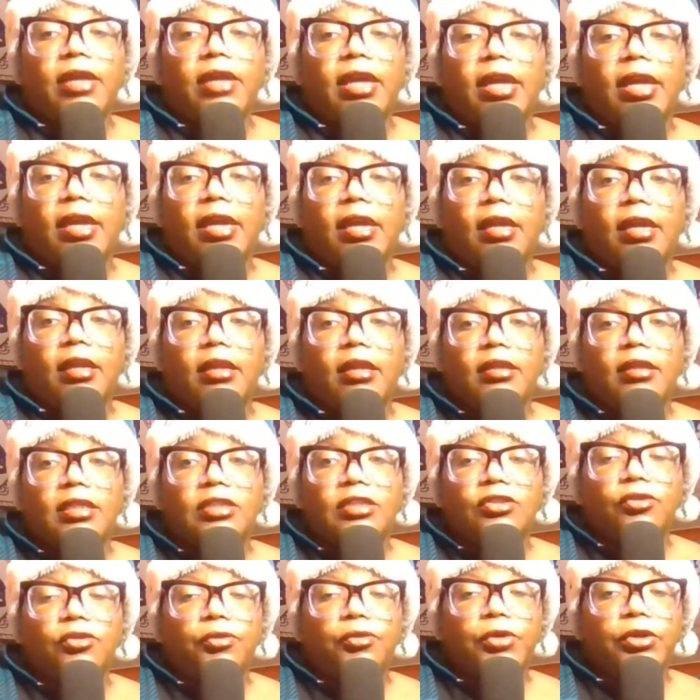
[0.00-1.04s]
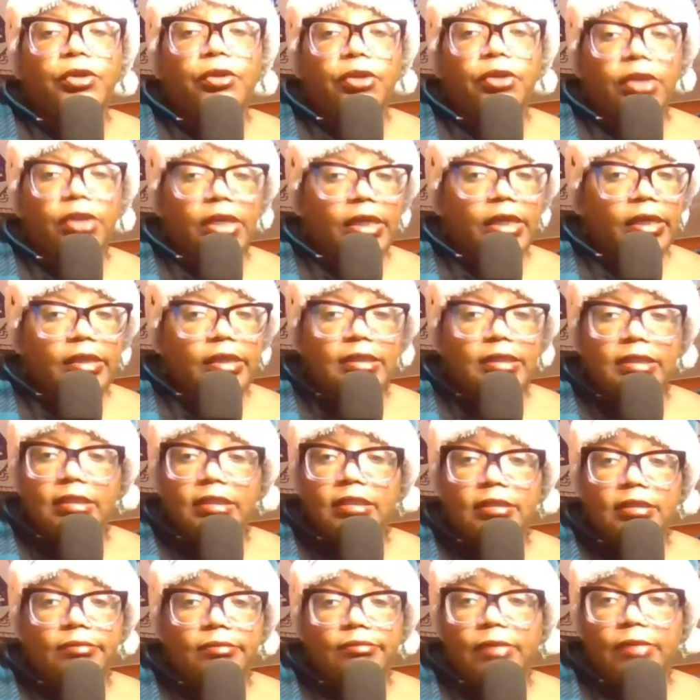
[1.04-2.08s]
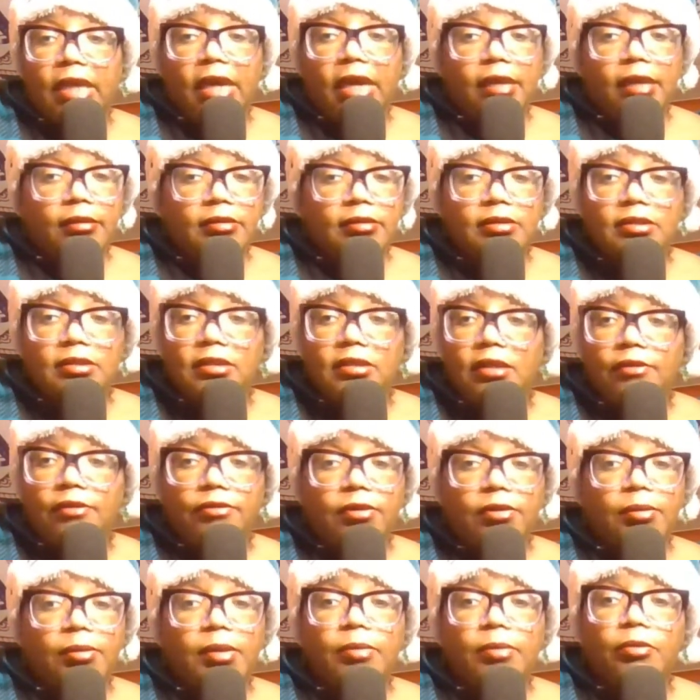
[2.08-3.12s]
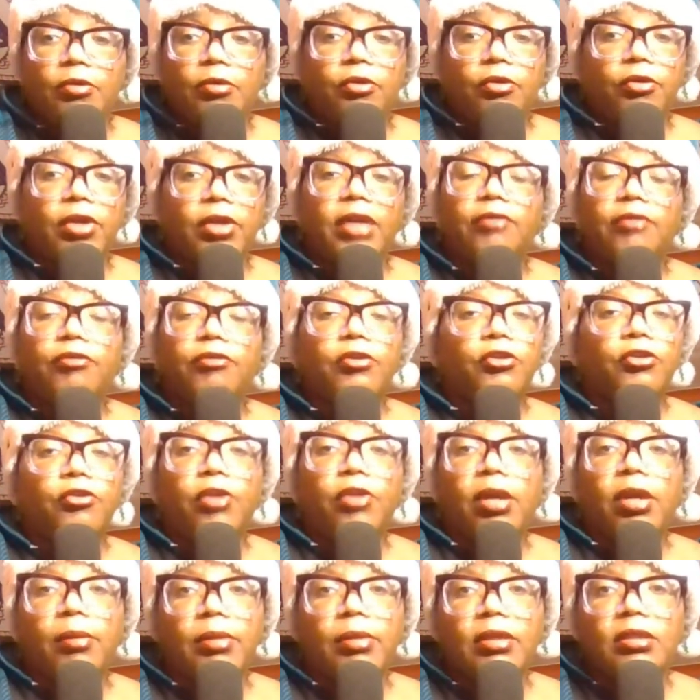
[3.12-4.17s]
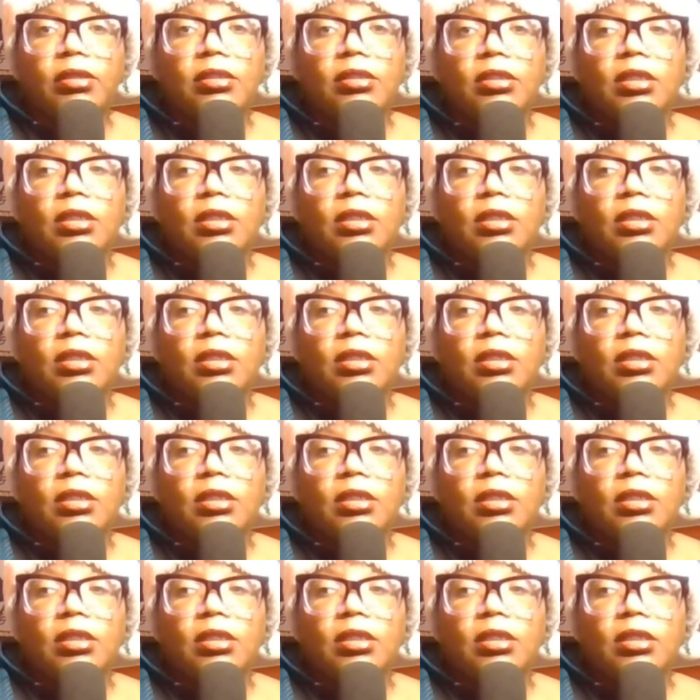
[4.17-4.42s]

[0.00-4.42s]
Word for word: And it's a real thing. It's not stuff that people create for drama.